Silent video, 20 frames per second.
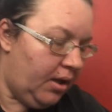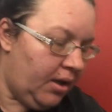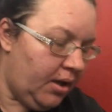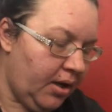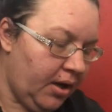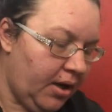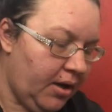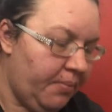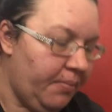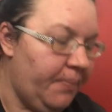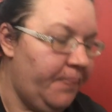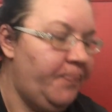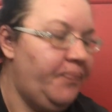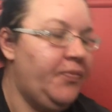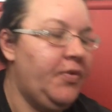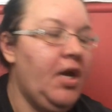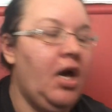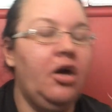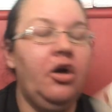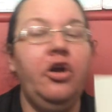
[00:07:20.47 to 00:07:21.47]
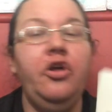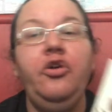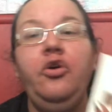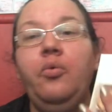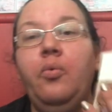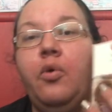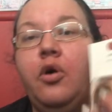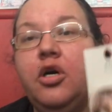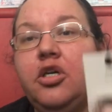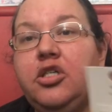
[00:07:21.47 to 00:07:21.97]
I got a new
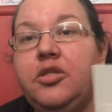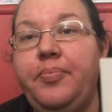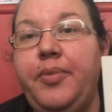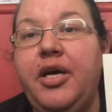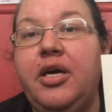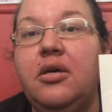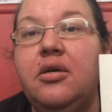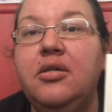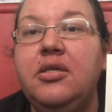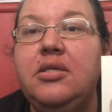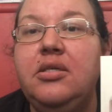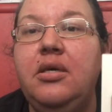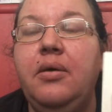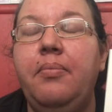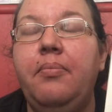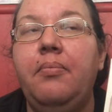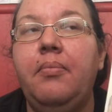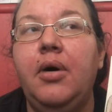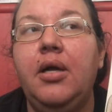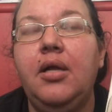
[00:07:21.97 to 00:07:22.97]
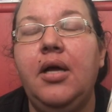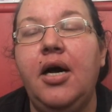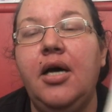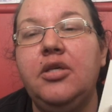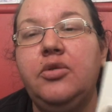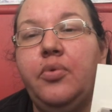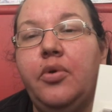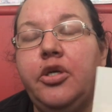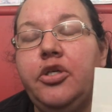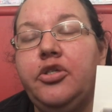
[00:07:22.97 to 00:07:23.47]
watch because my
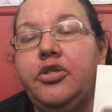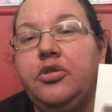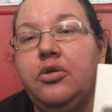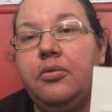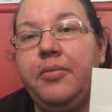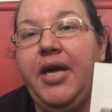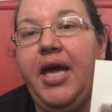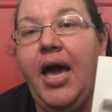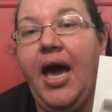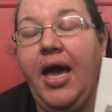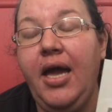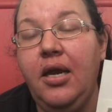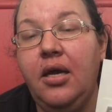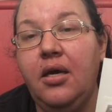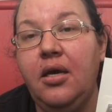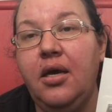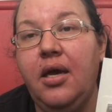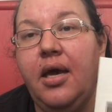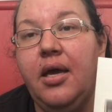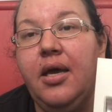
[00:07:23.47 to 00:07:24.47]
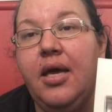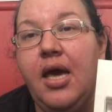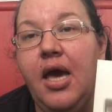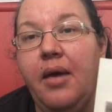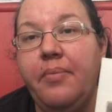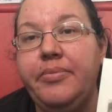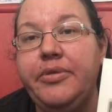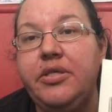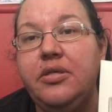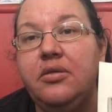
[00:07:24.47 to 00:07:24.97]
last watch Stormy hated and
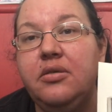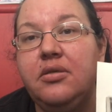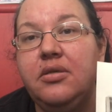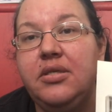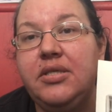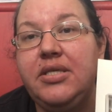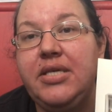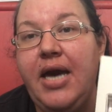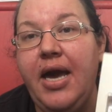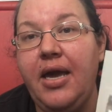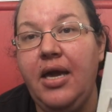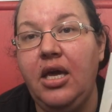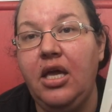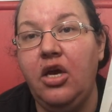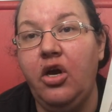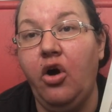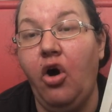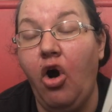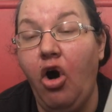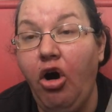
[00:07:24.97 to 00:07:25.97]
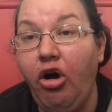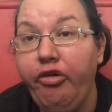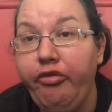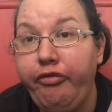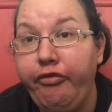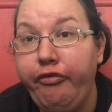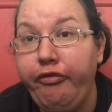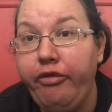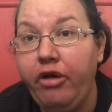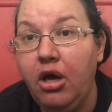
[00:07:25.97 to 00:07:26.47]
kept taking it
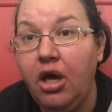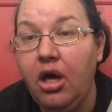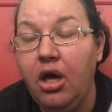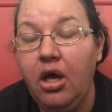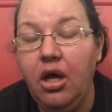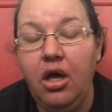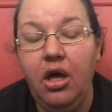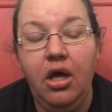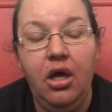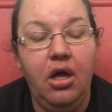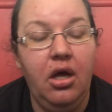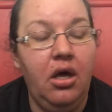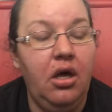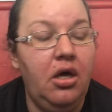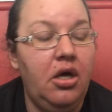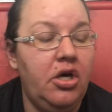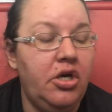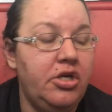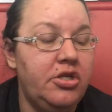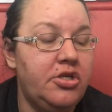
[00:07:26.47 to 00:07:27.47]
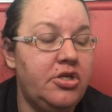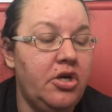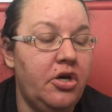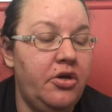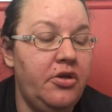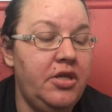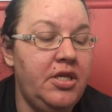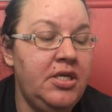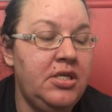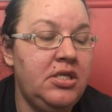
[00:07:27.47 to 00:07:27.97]
off.
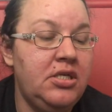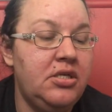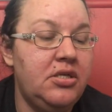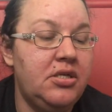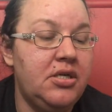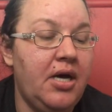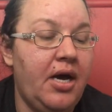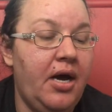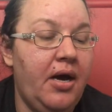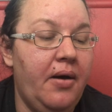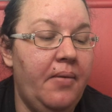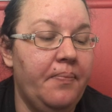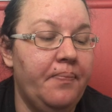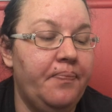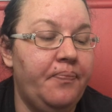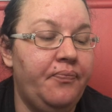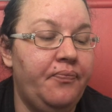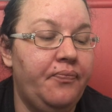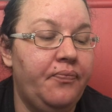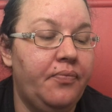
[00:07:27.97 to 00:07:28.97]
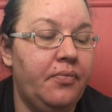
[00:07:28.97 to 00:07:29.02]
So this is $7.